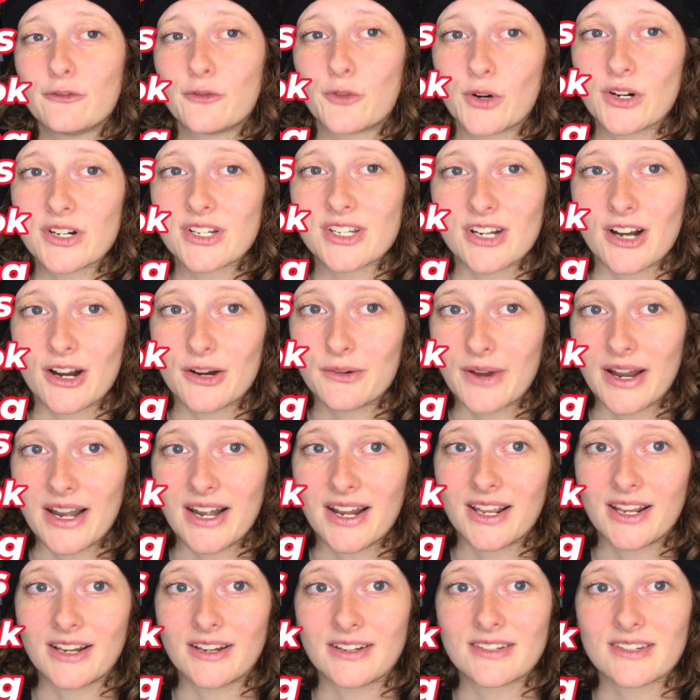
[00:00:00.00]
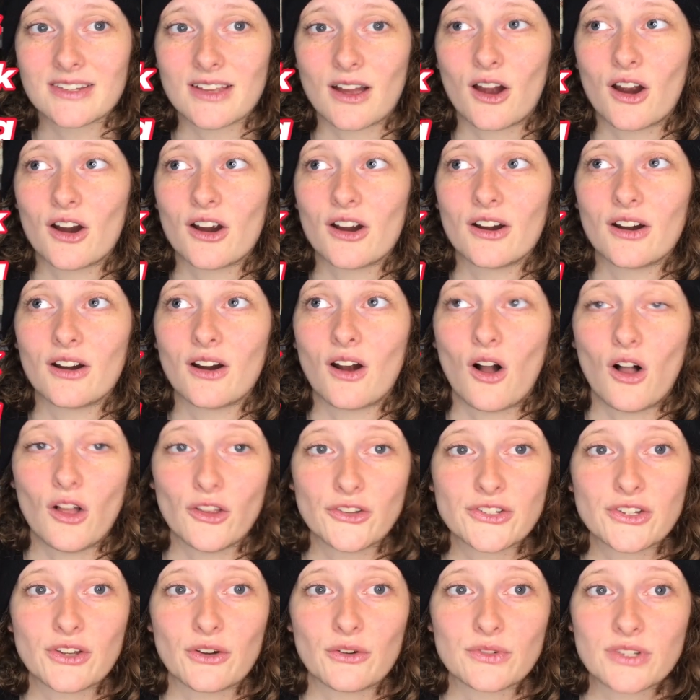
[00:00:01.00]
four star ratings are
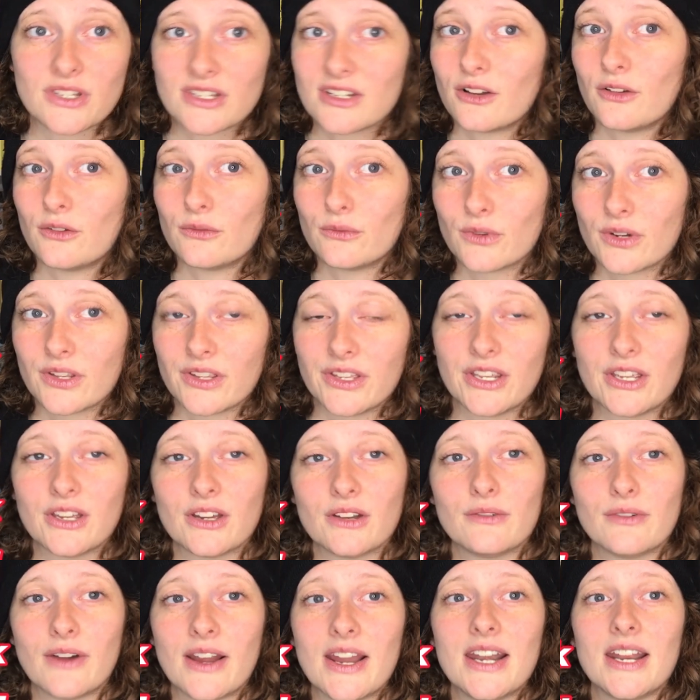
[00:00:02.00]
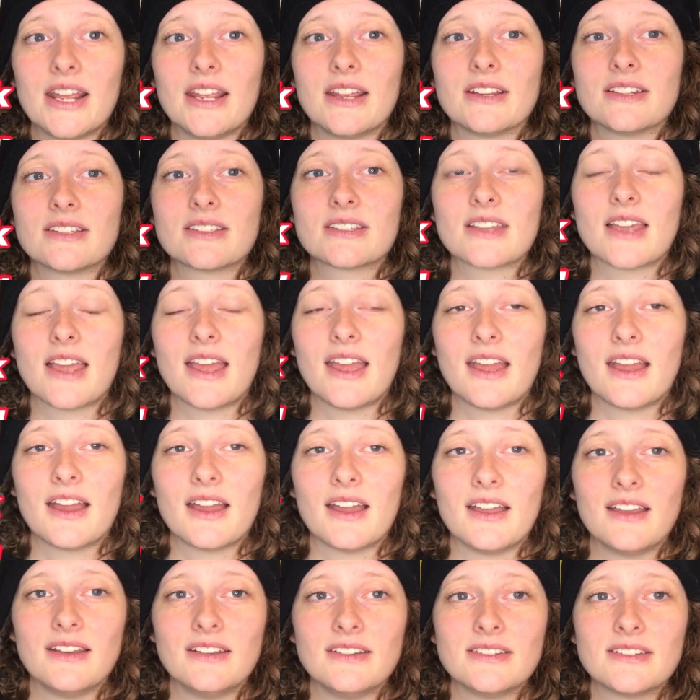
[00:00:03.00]
also still really good ratings,
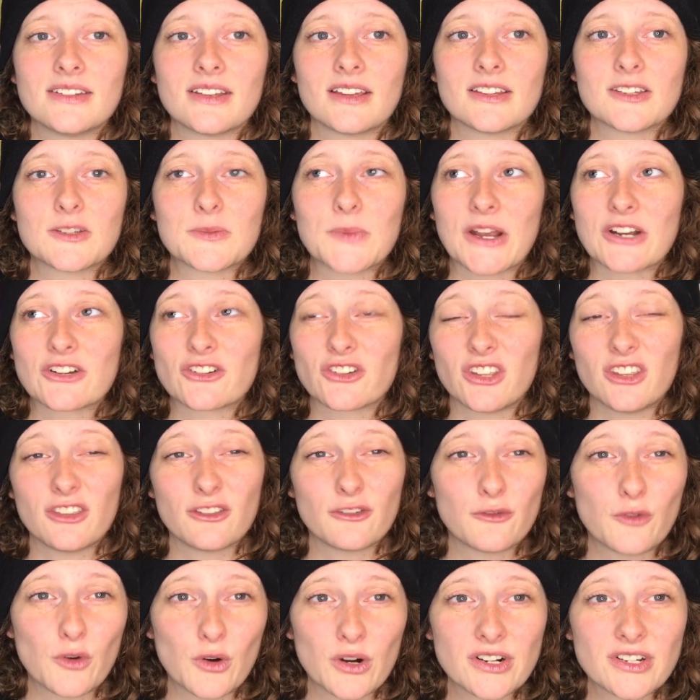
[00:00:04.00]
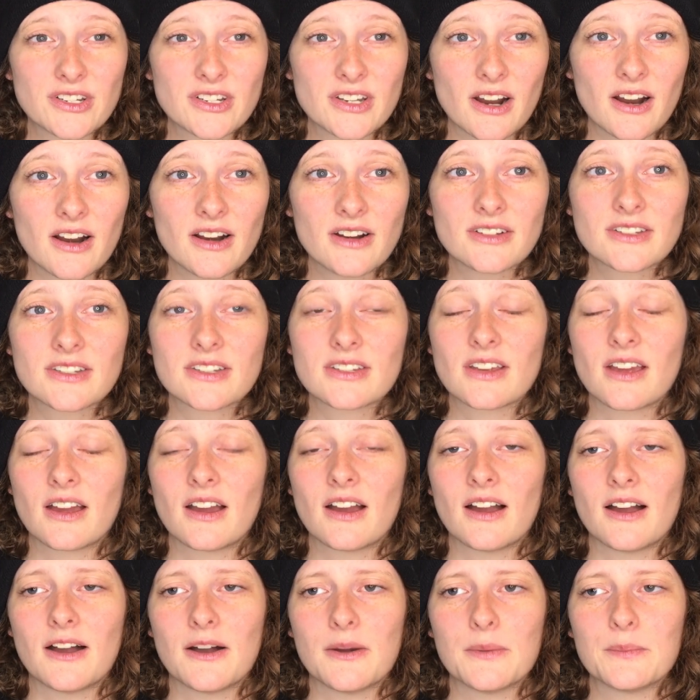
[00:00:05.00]
and especially the four stars.
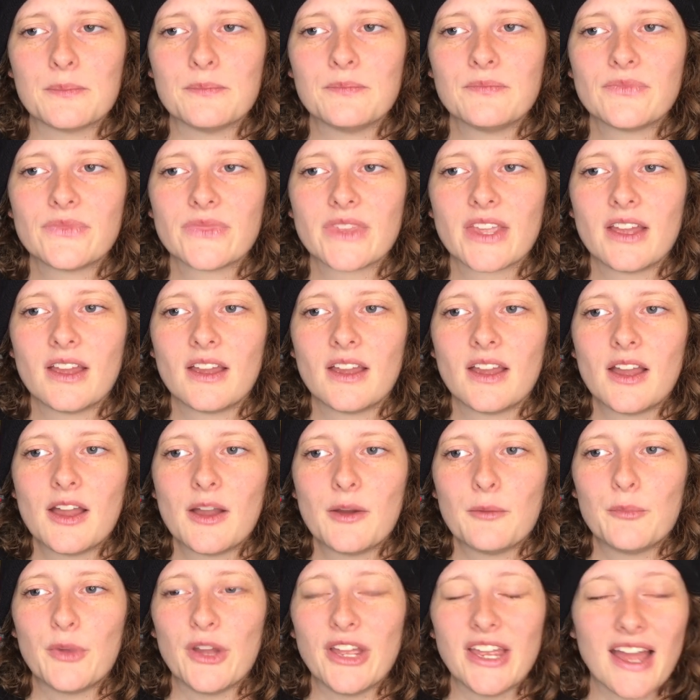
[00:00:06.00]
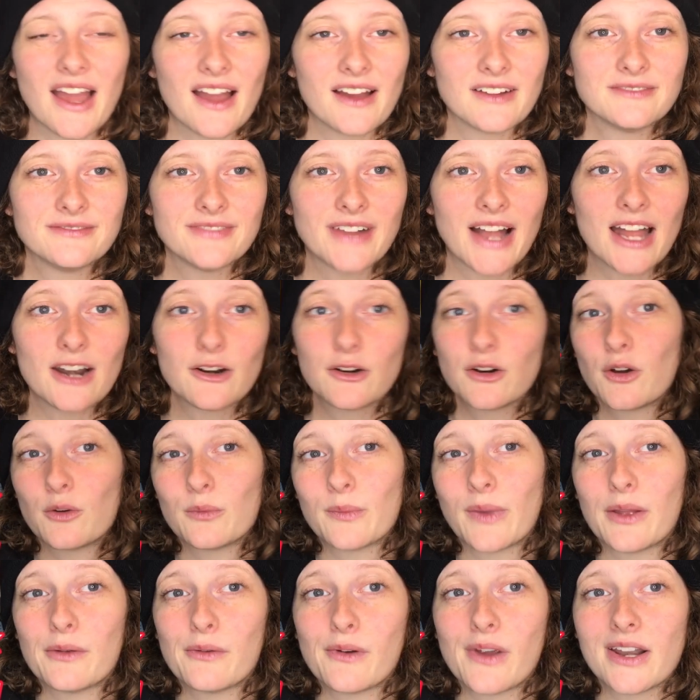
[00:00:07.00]
Um, but yeah, I don't know,
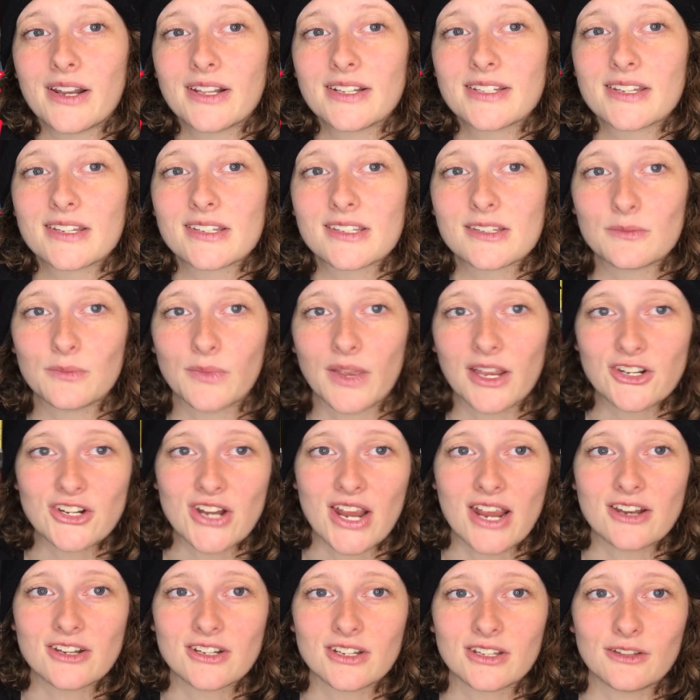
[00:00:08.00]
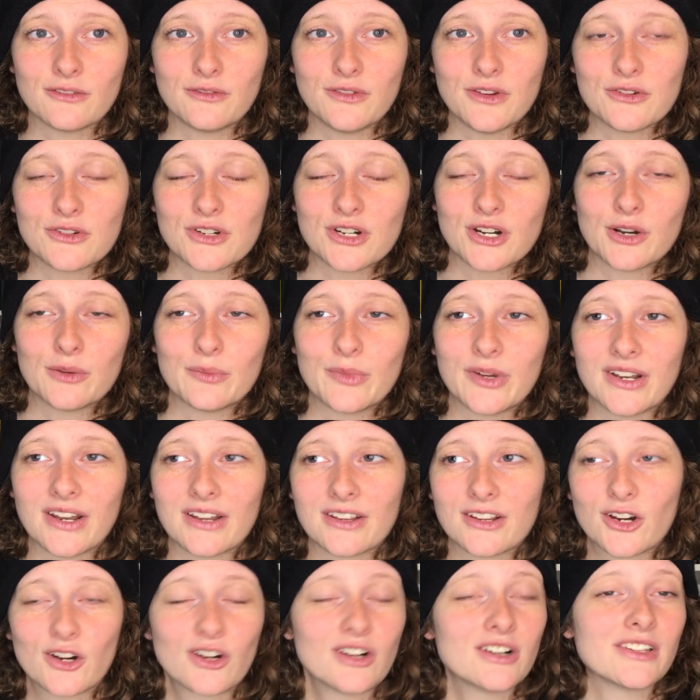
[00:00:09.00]
my rating system may change in the future,
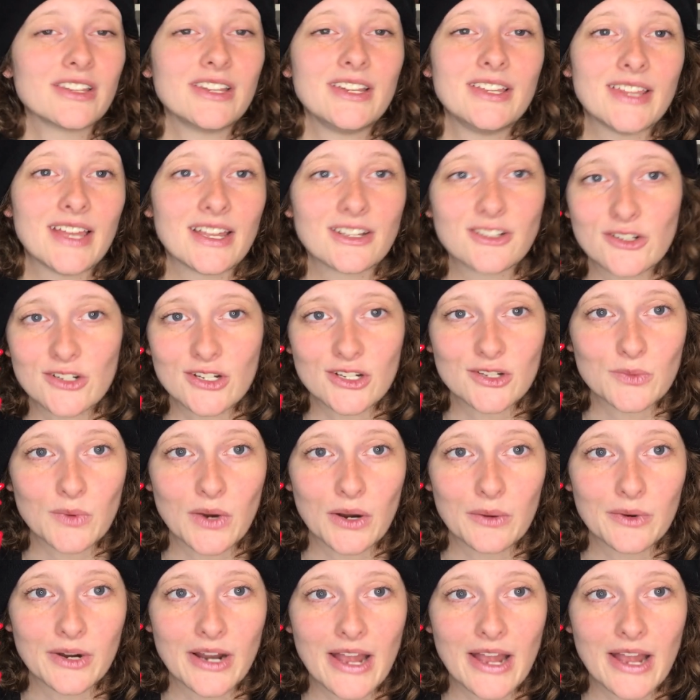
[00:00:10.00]
but currently that's just where we're